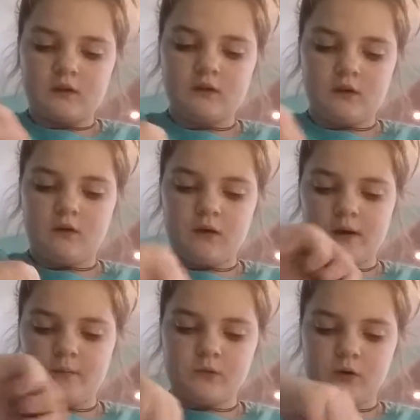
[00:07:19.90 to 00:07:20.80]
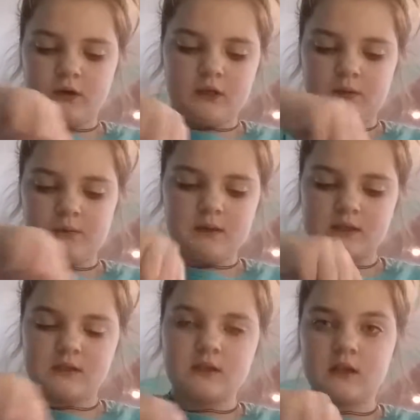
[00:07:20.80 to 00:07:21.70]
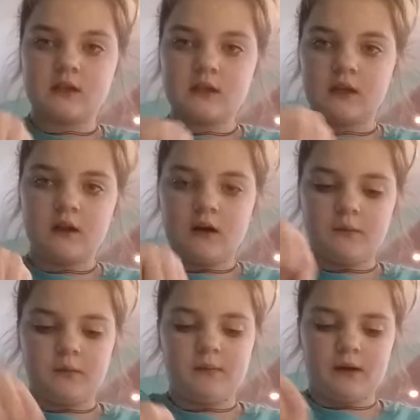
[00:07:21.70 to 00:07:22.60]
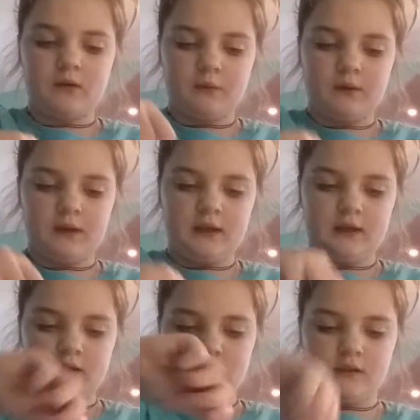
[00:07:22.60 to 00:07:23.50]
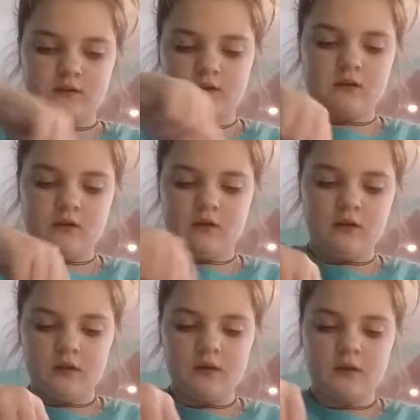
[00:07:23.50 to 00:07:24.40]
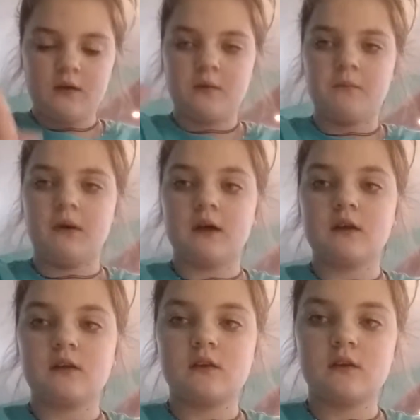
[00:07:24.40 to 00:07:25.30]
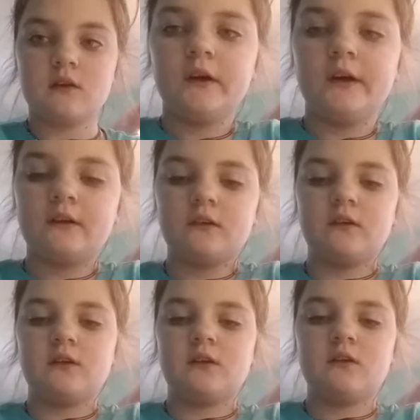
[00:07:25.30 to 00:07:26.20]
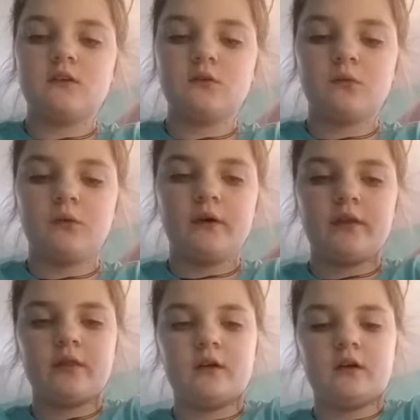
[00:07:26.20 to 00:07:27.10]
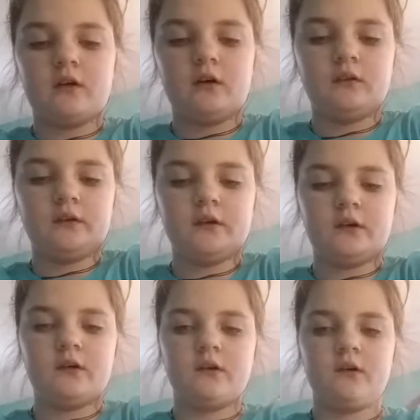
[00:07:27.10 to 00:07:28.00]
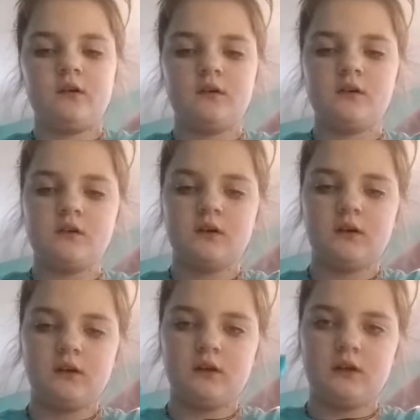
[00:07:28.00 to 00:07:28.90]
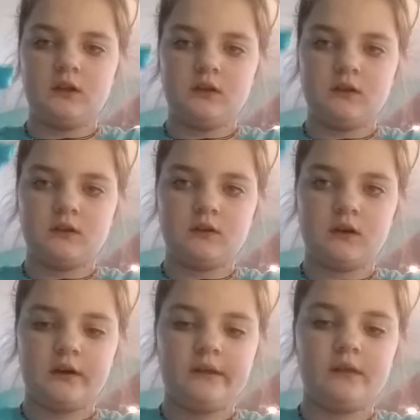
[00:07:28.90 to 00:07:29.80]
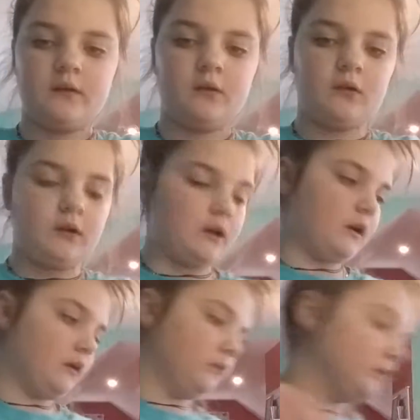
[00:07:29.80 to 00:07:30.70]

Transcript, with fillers: so I'm going to keep mixing this and I'll be back when it is all mixed. Alright, so this is what the color is. Uh, I think I'm going to add